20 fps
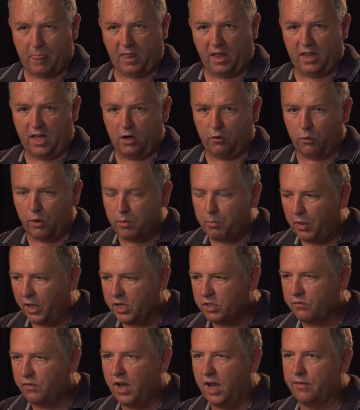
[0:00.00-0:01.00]
that'll
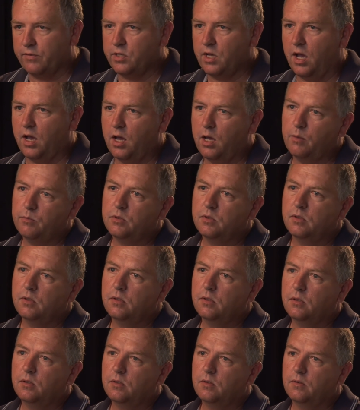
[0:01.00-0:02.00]
replace 5 jobs.
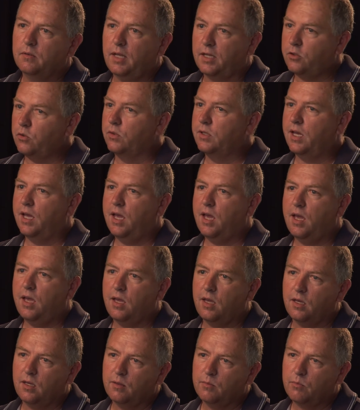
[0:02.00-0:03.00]
That's
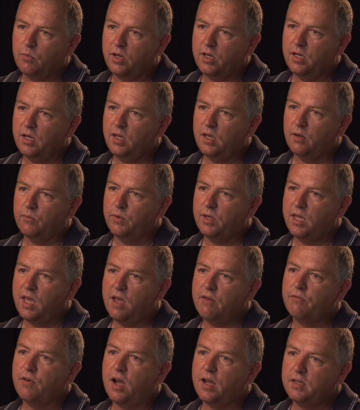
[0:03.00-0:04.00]
okay. Bring it in. We
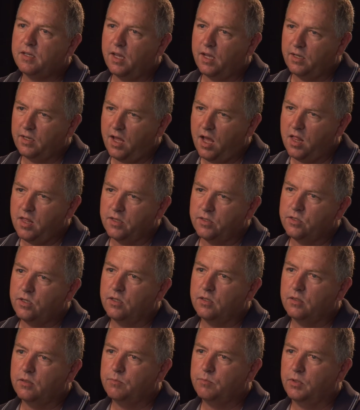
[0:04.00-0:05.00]
can't fight technology,
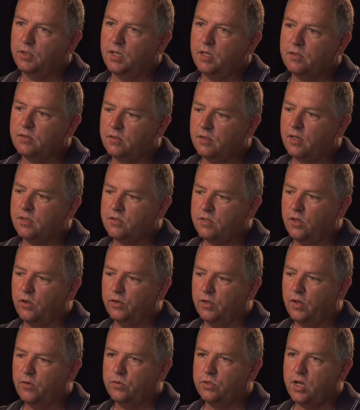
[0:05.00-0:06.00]
but that's still
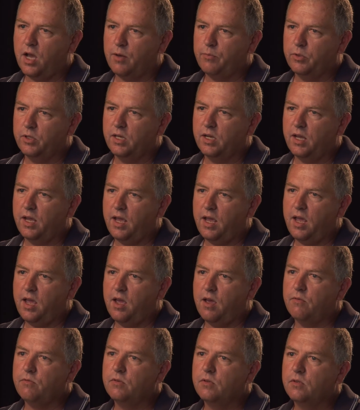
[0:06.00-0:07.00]
another job we get to
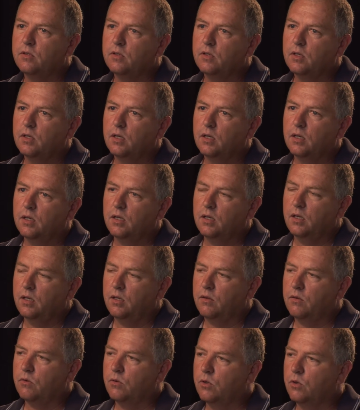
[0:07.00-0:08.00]
have.
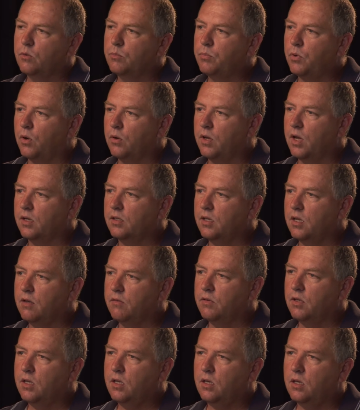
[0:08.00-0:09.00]
And through
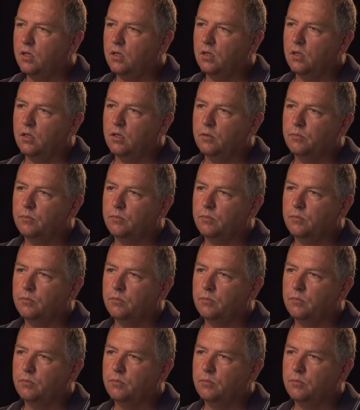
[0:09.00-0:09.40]
productivity and